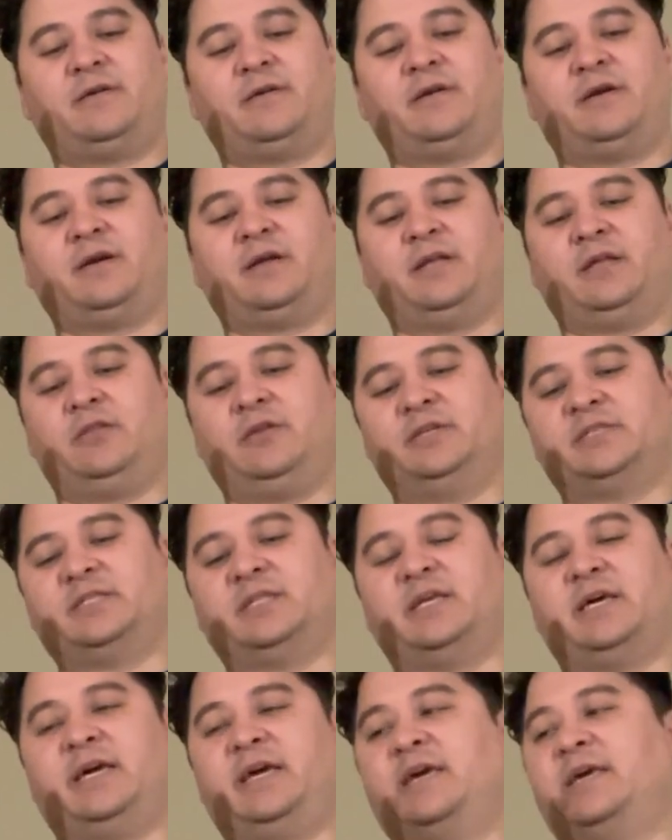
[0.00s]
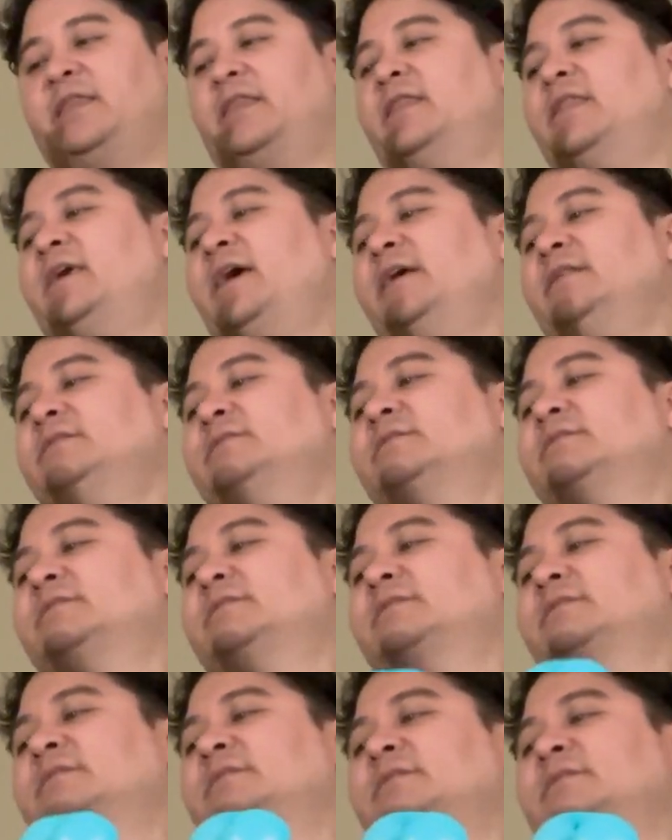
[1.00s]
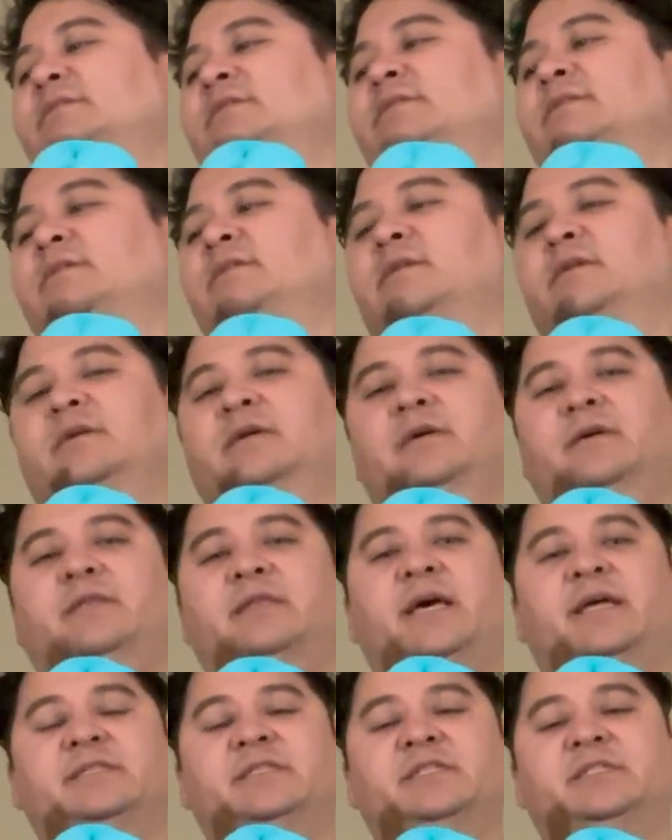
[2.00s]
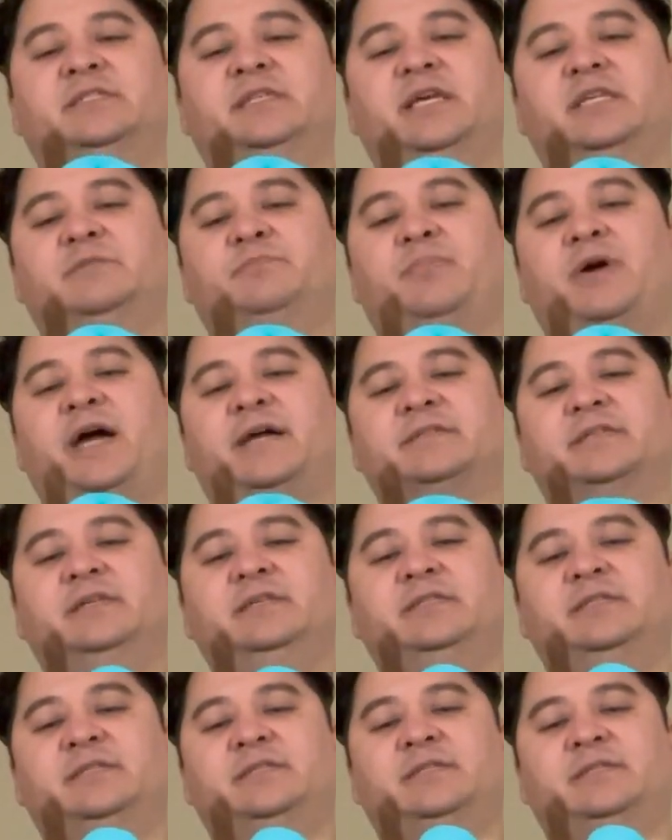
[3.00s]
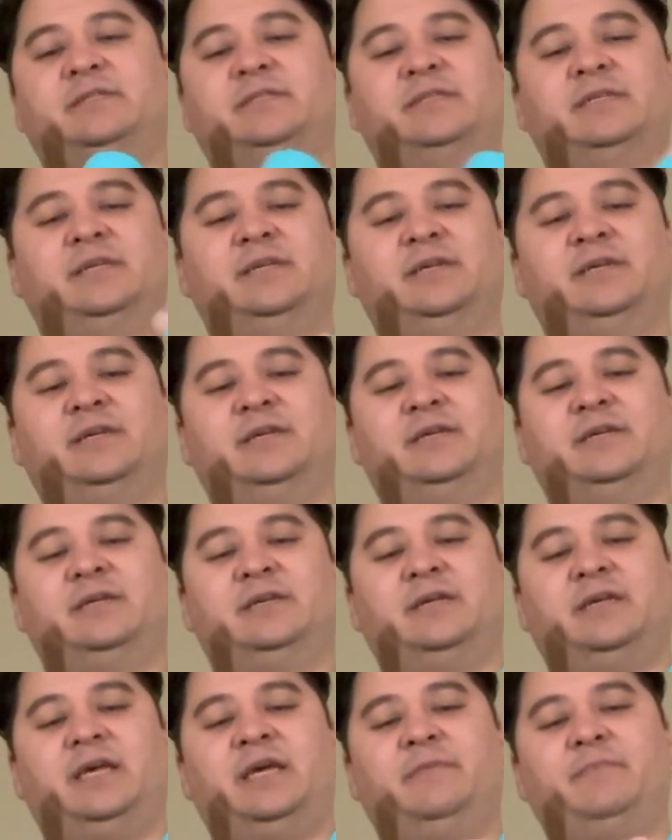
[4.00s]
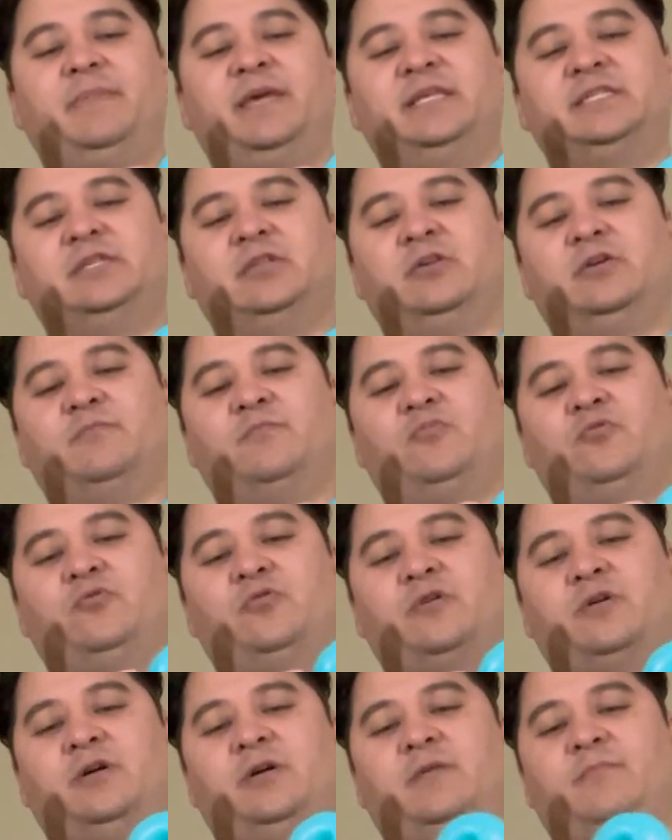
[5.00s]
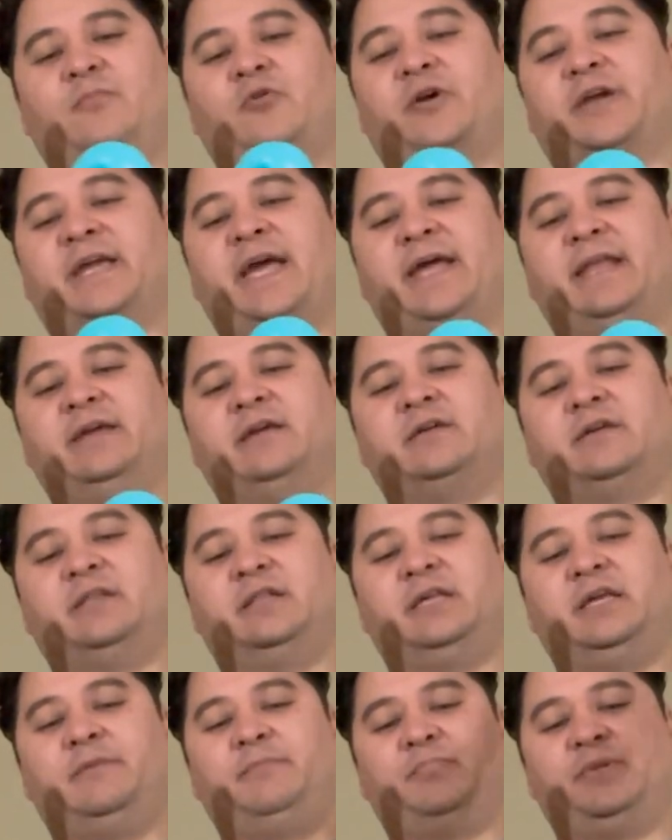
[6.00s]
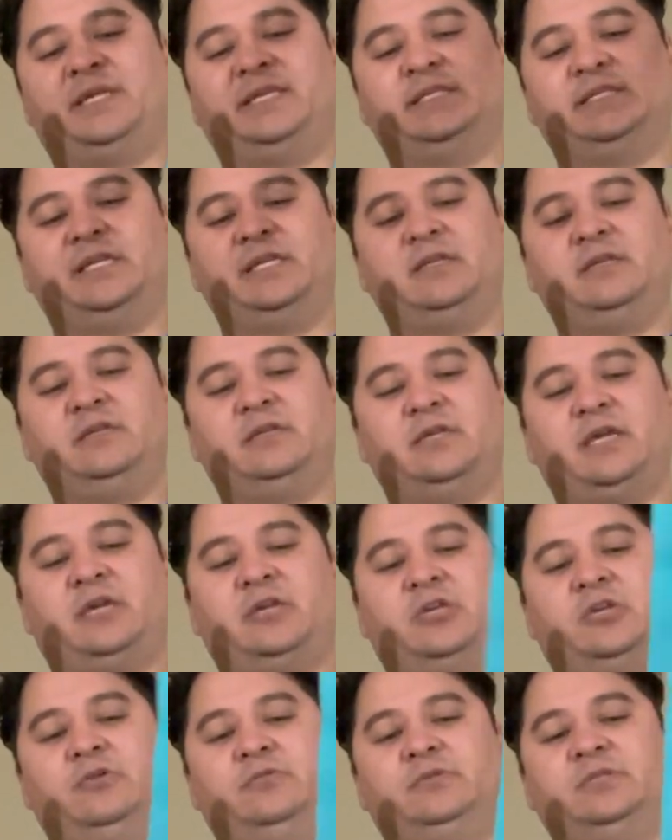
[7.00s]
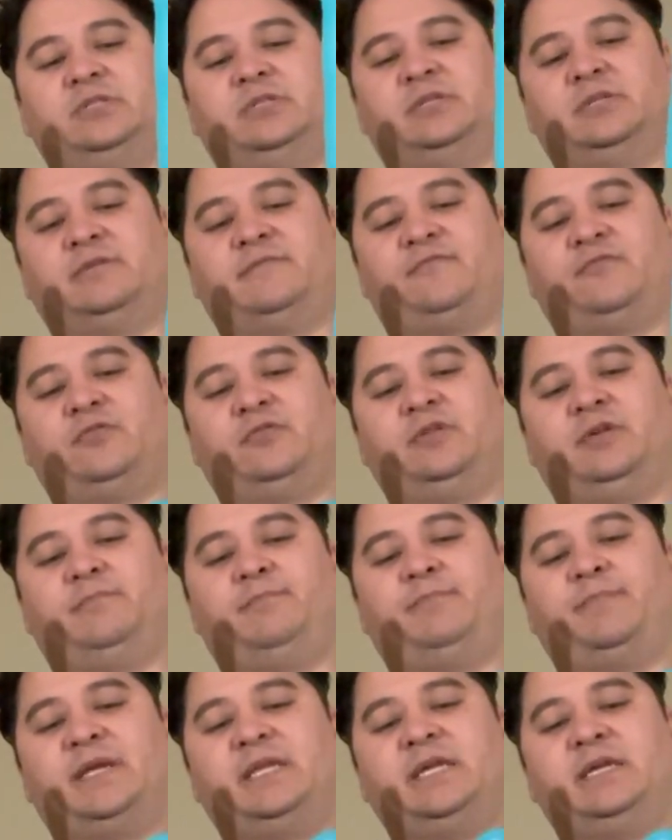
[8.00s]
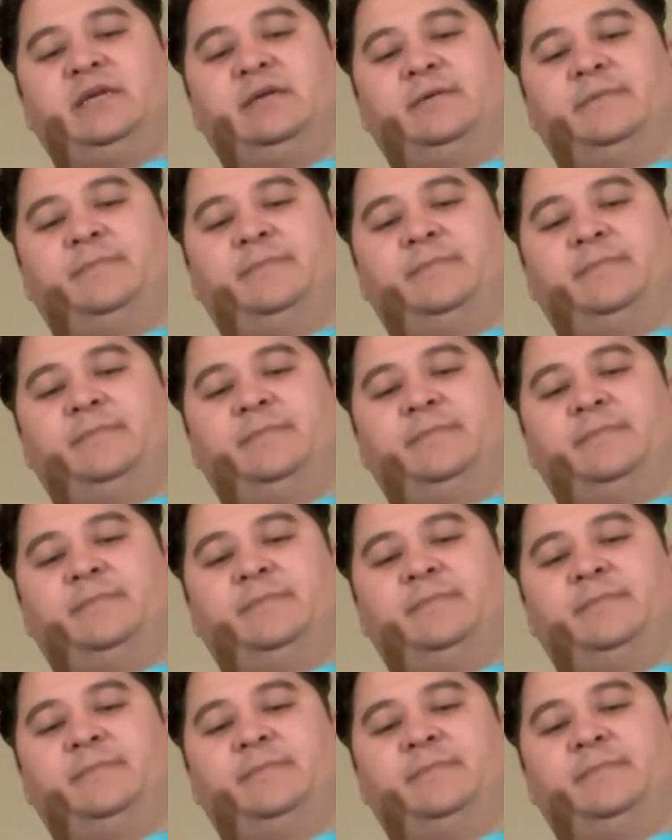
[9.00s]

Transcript: and it looks like that. That just takes practice. It makes it look more organically pleasing and cute for the bunny.